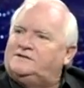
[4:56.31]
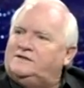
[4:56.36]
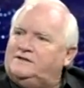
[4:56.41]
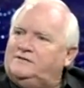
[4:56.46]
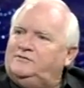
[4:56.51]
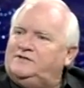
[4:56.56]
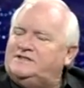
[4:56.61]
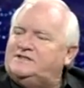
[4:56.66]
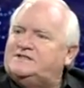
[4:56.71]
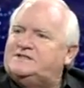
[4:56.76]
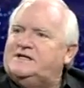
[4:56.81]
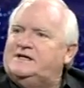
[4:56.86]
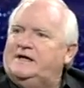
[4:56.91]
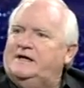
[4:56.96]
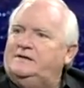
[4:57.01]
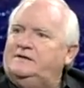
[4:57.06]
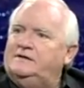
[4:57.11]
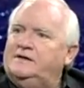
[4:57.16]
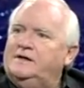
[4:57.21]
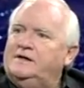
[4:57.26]
TV
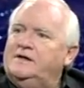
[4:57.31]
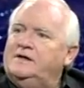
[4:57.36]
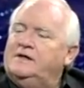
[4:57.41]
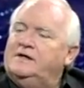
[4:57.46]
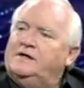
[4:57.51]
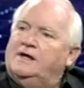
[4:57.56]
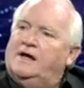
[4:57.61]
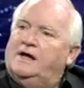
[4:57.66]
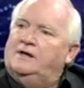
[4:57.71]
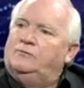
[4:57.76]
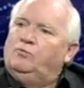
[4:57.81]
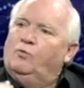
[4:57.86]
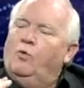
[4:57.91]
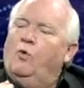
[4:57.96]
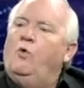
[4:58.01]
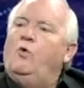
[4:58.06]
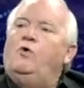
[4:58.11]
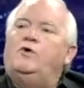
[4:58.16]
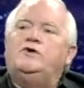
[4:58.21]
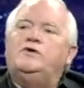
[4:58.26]
set and
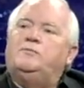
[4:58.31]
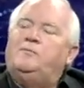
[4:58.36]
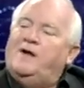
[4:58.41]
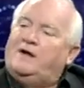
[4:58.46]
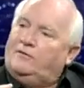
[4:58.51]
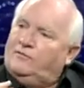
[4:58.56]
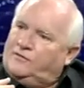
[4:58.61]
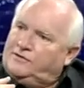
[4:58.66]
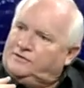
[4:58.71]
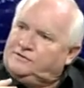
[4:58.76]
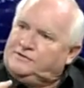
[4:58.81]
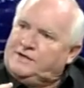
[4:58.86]
warned about the